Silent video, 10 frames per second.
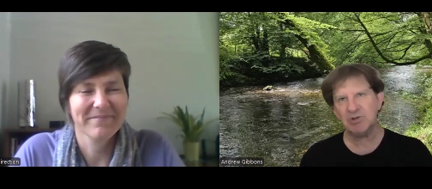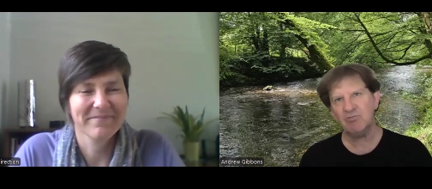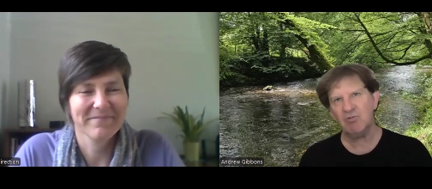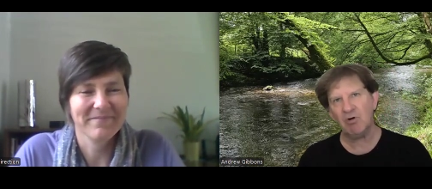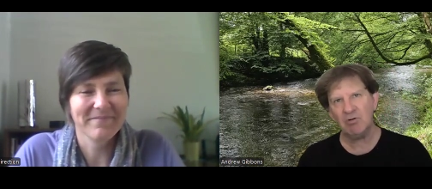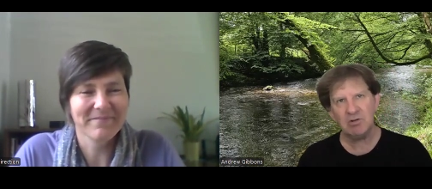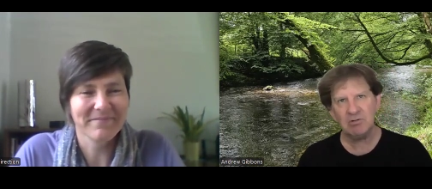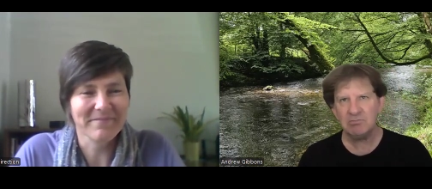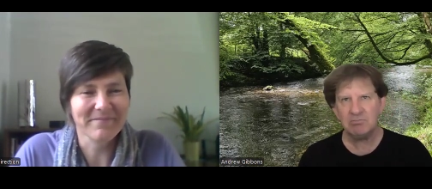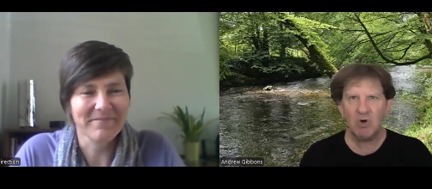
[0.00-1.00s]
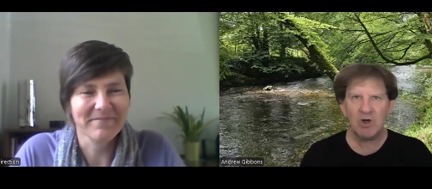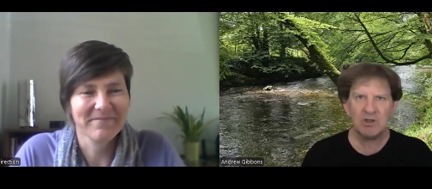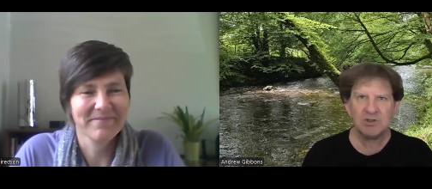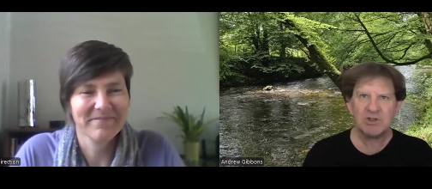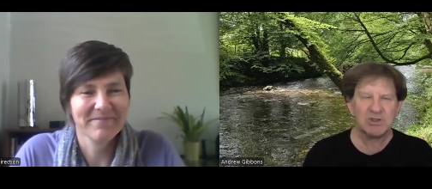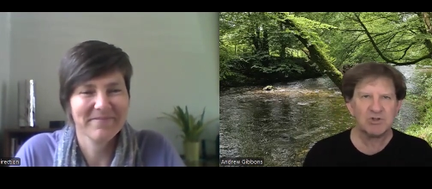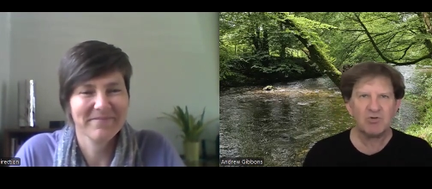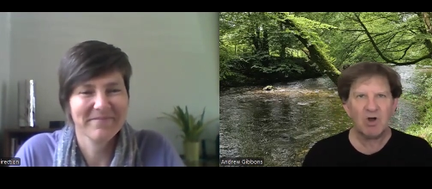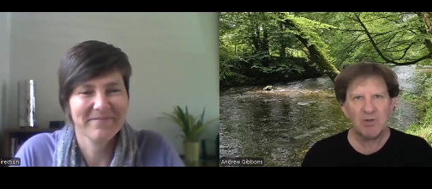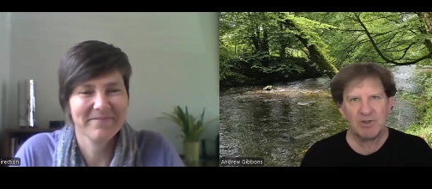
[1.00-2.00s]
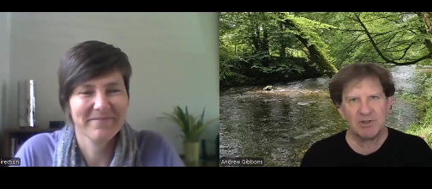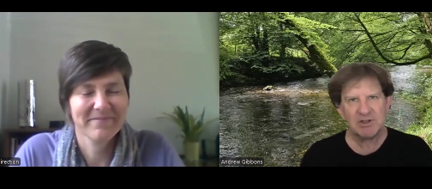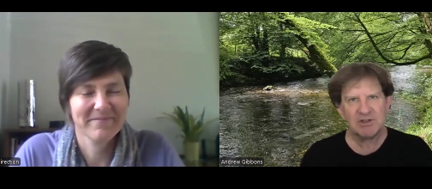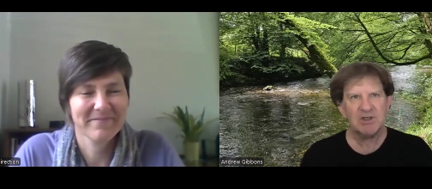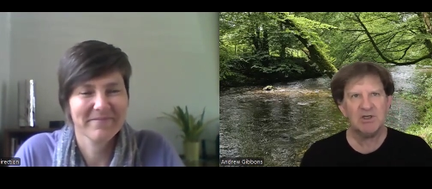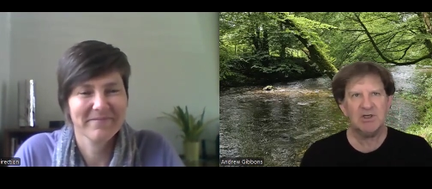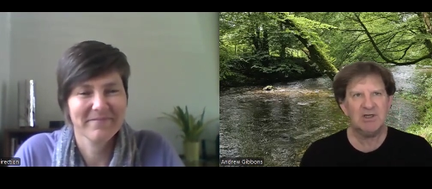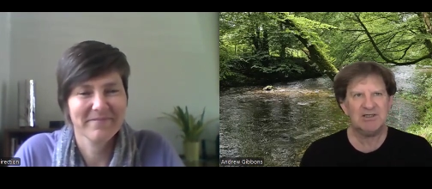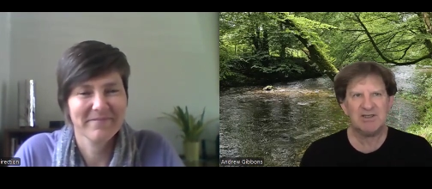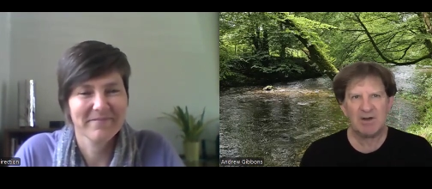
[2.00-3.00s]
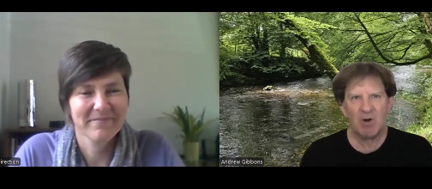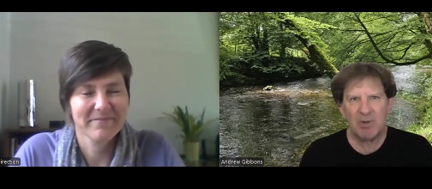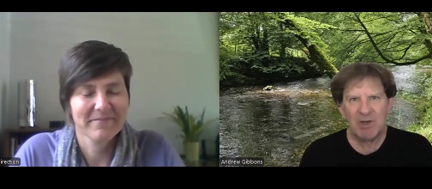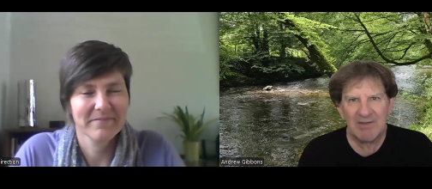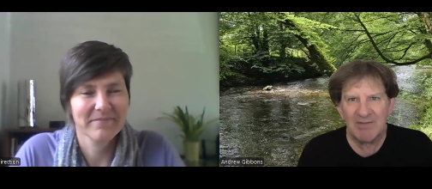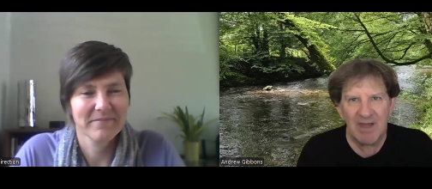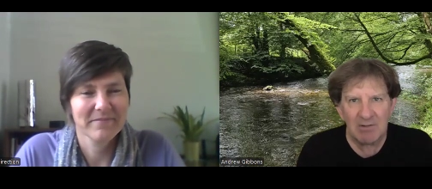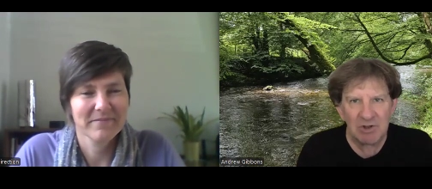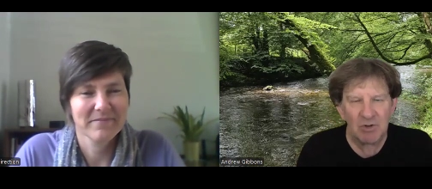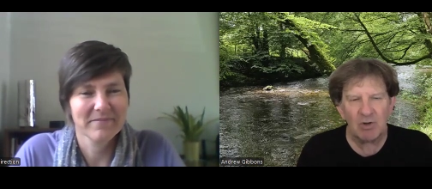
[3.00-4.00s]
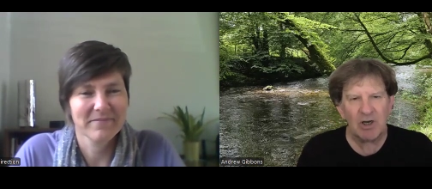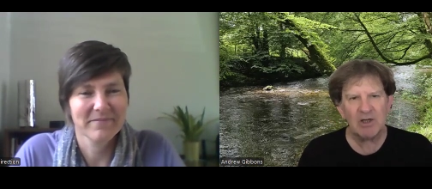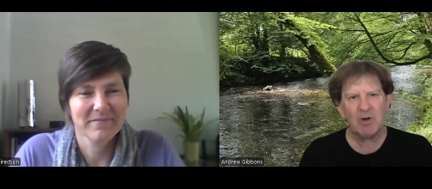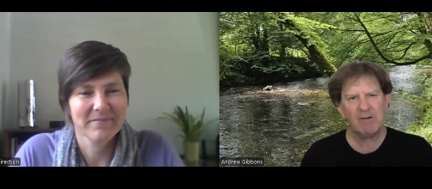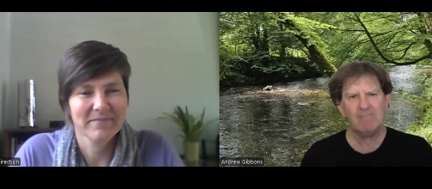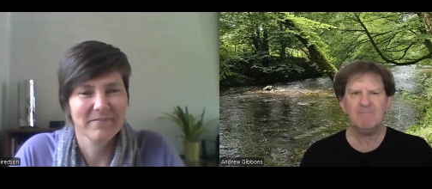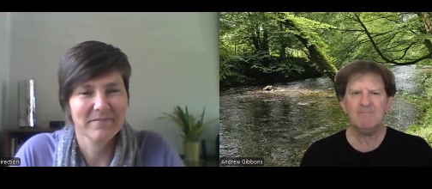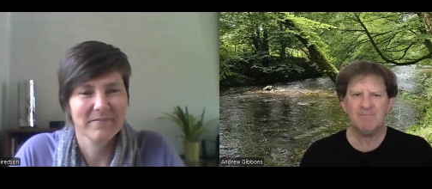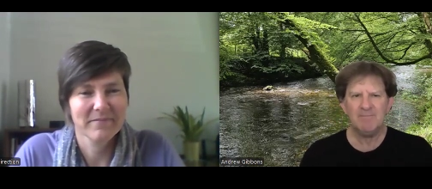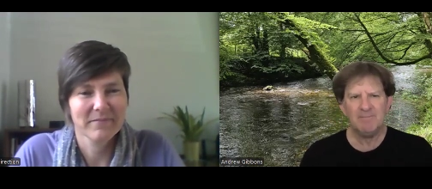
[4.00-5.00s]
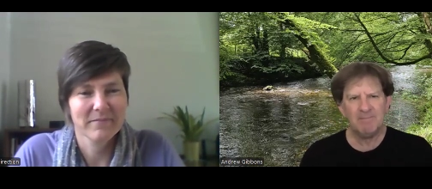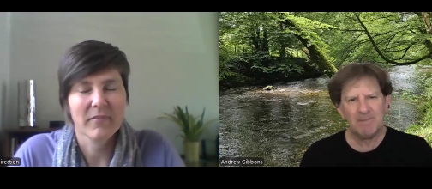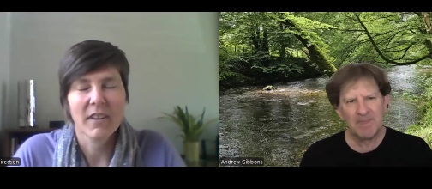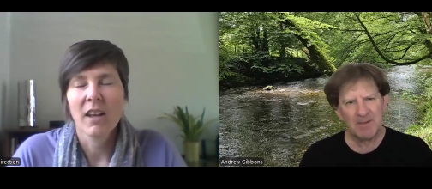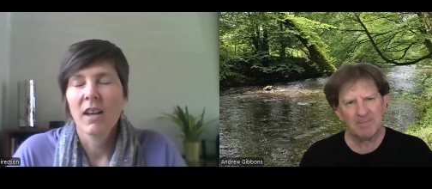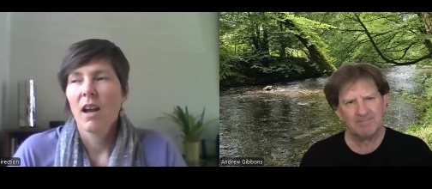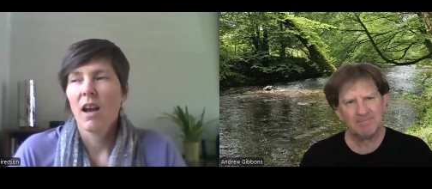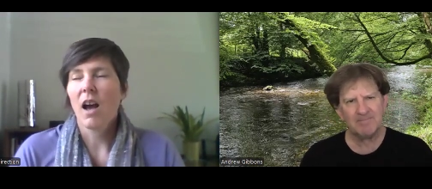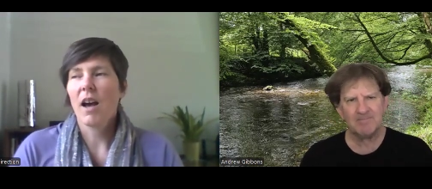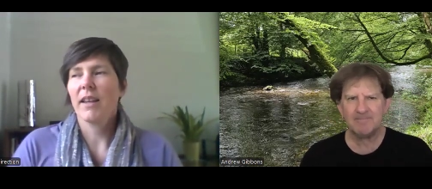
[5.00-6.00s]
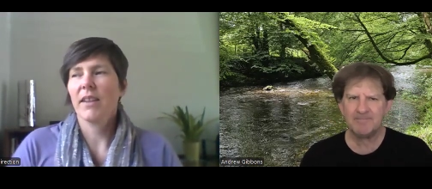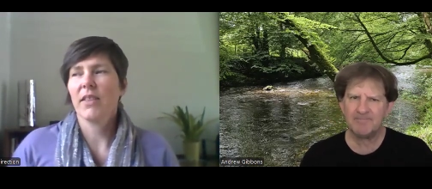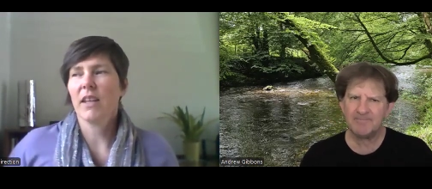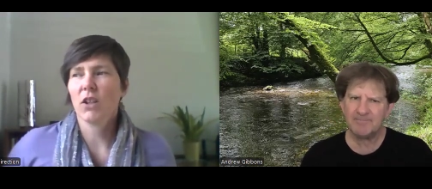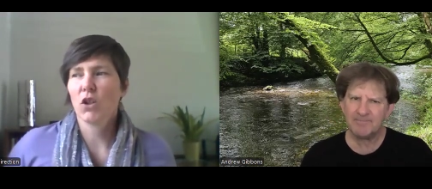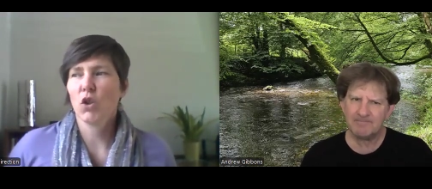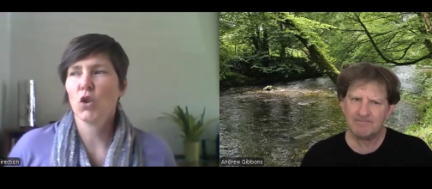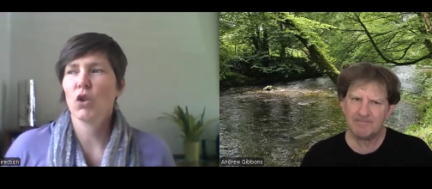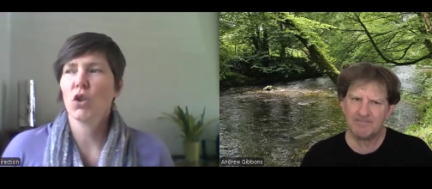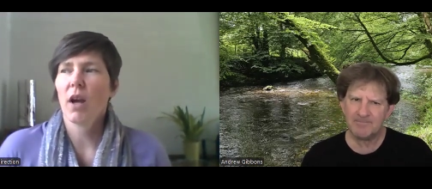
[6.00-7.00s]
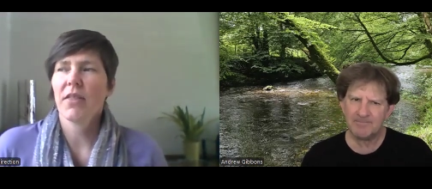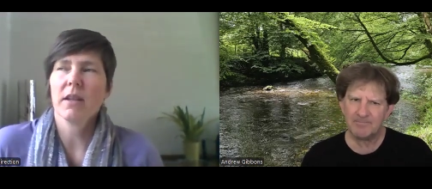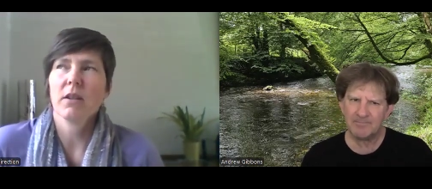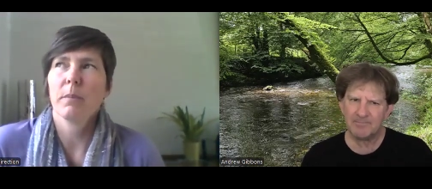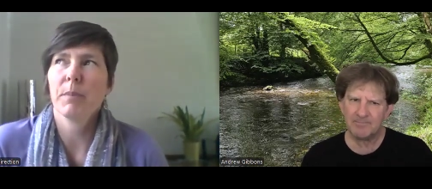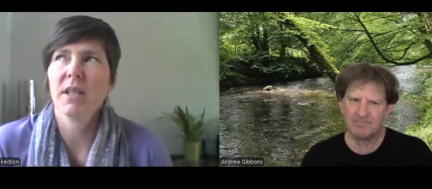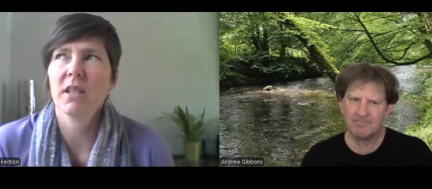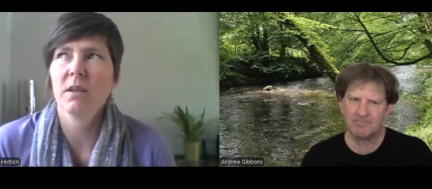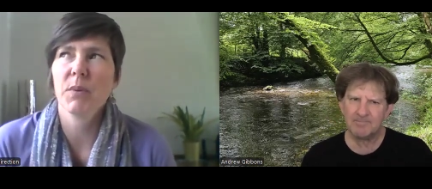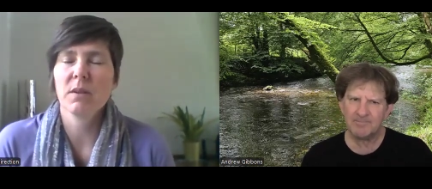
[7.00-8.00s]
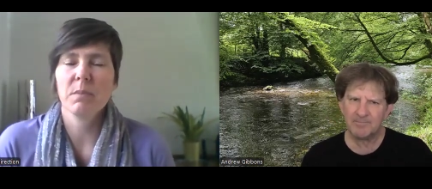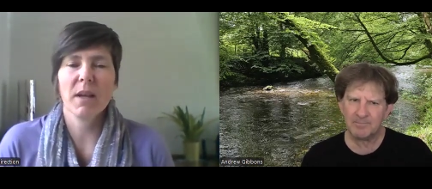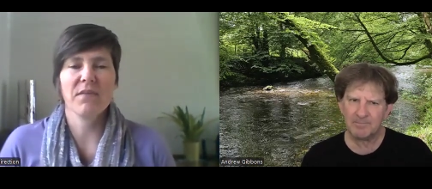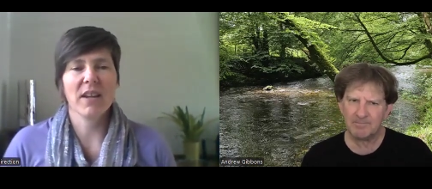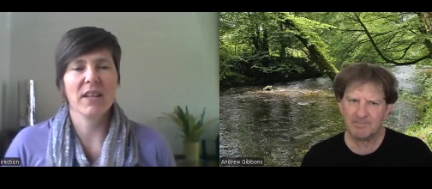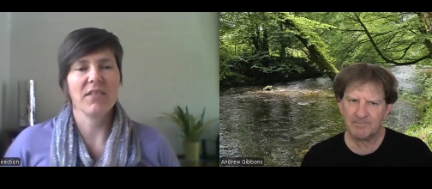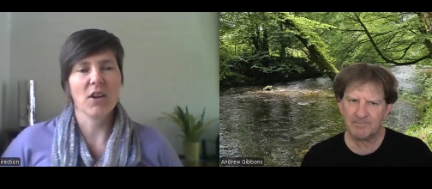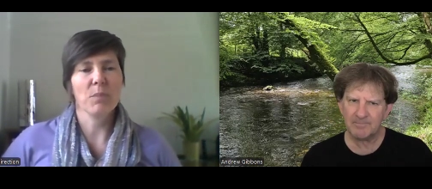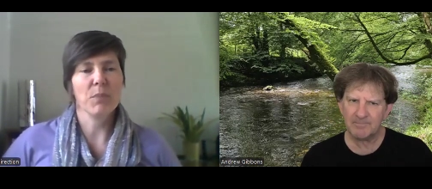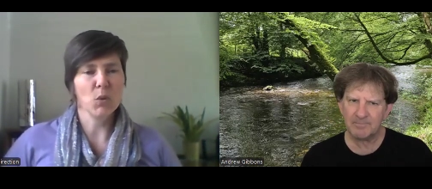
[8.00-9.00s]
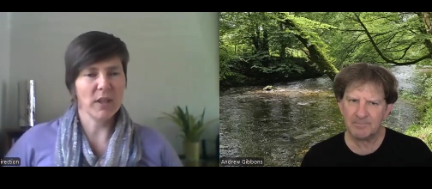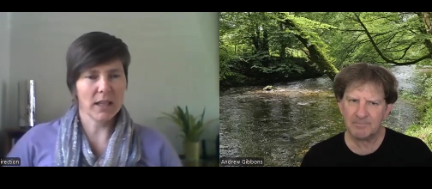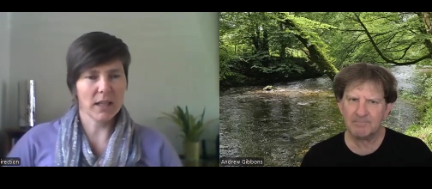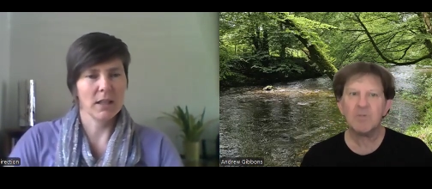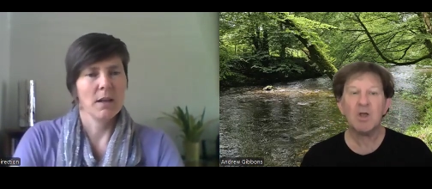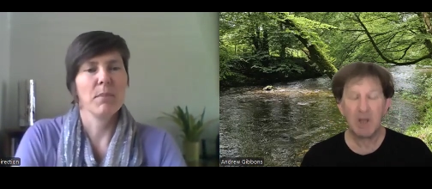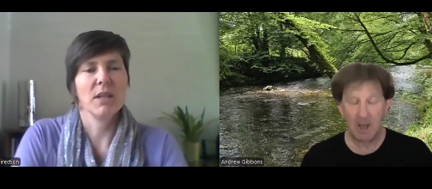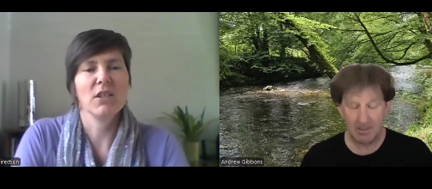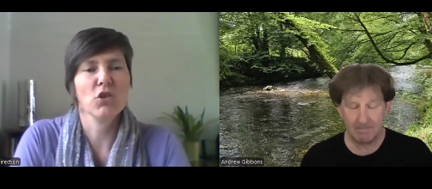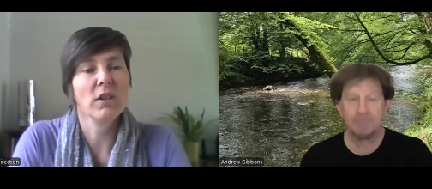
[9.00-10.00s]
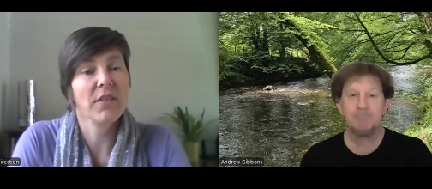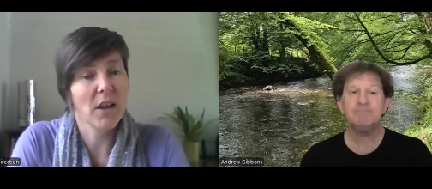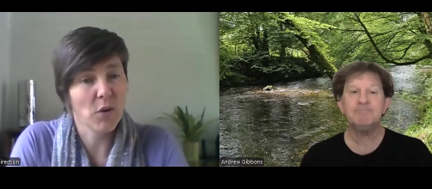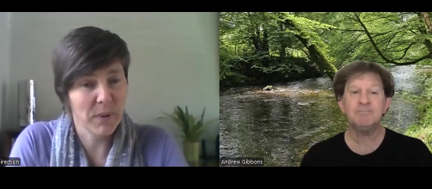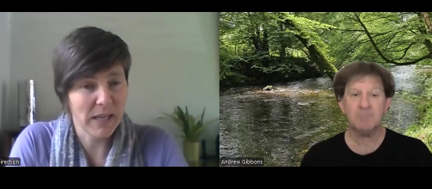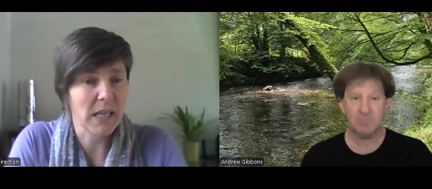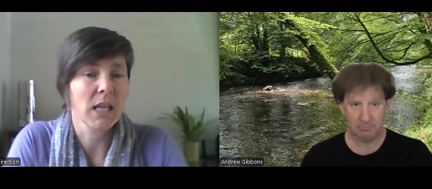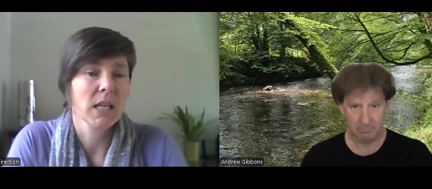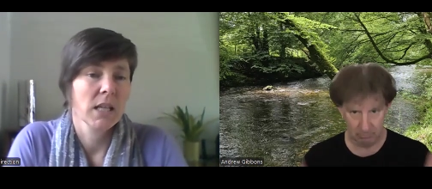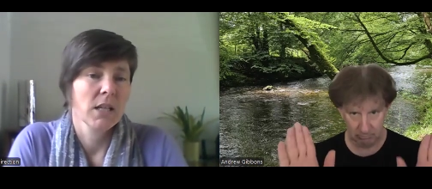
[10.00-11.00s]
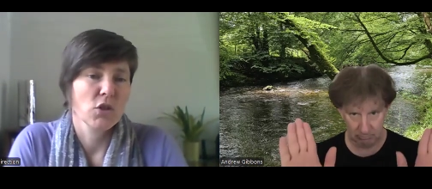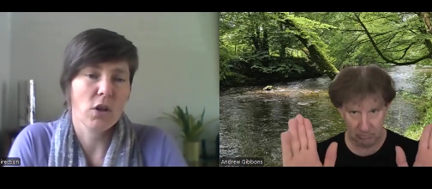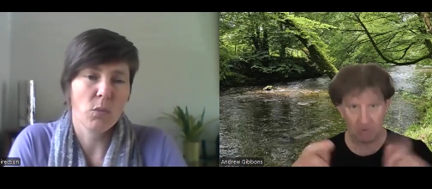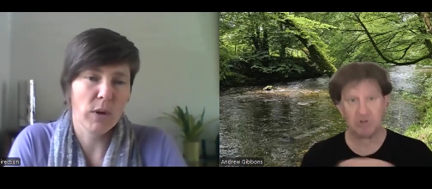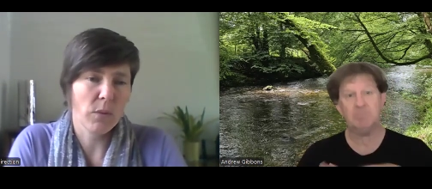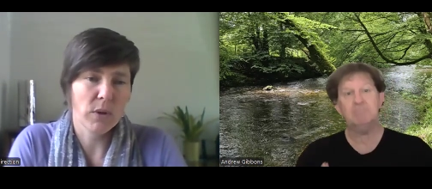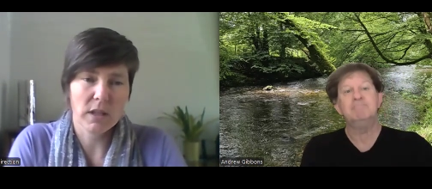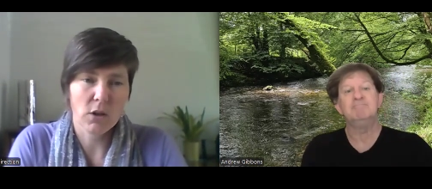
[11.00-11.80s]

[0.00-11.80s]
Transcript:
Speaker 1: I using the wrong word to describe this? Is is therapy in there at all anywhere?
Speaker 2: I think you. I think participants may find it therapeutic, but it's not therapy. That we we,